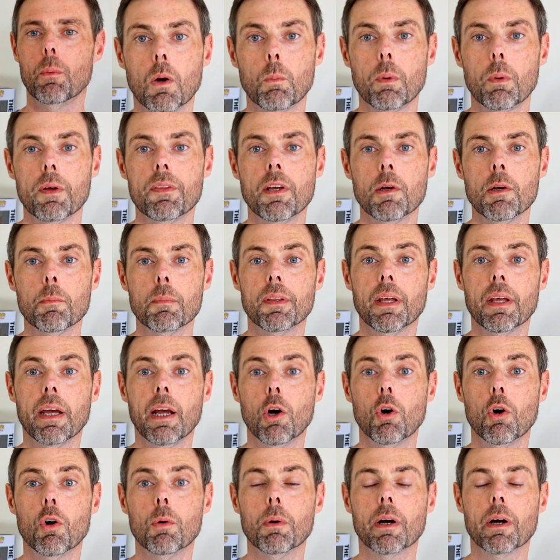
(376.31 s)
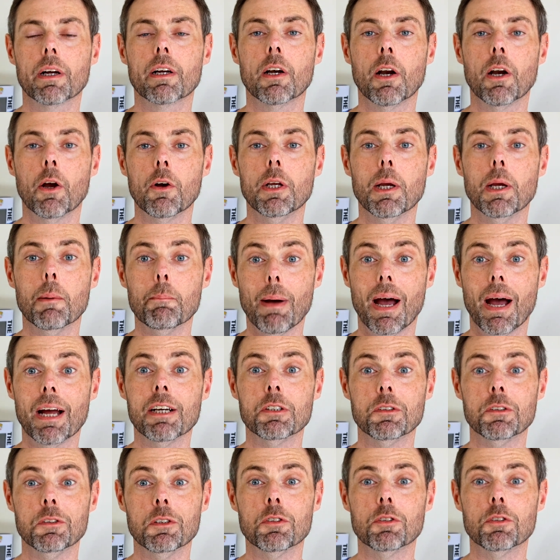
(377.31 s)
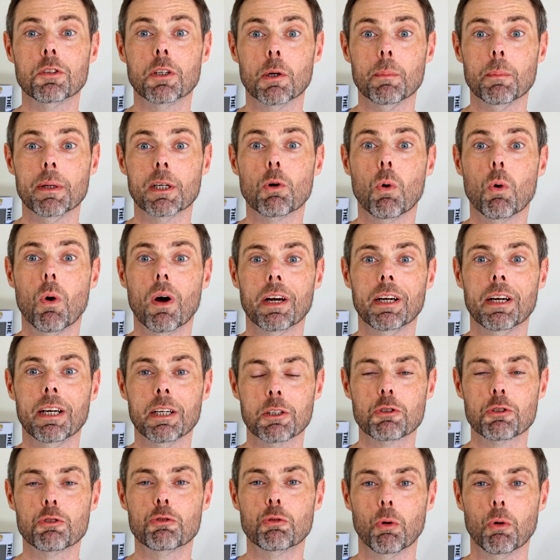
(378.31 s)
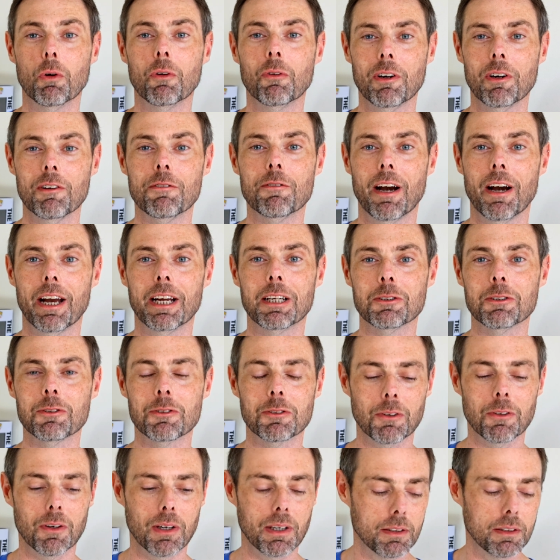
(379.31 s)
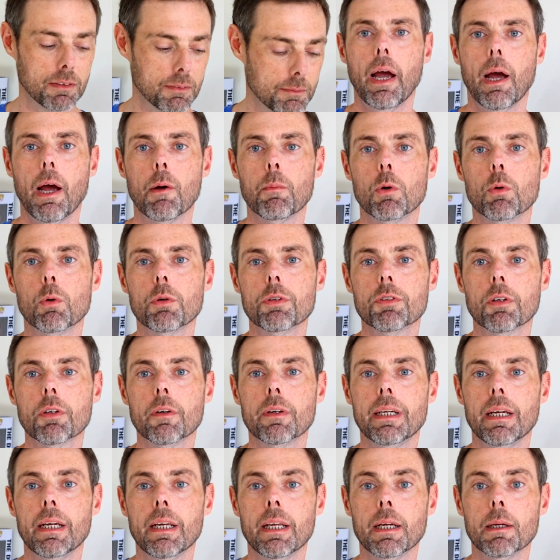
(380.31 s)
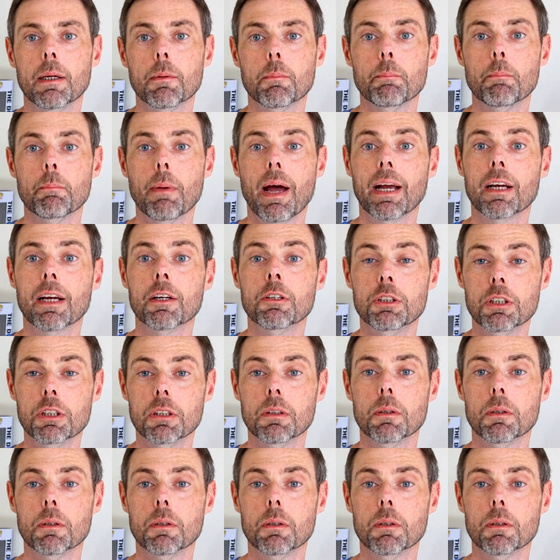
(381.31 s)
with him at the helm, I can only imagine this is going to be quite an extraordinary Frankenstein. And we're also getting Maggie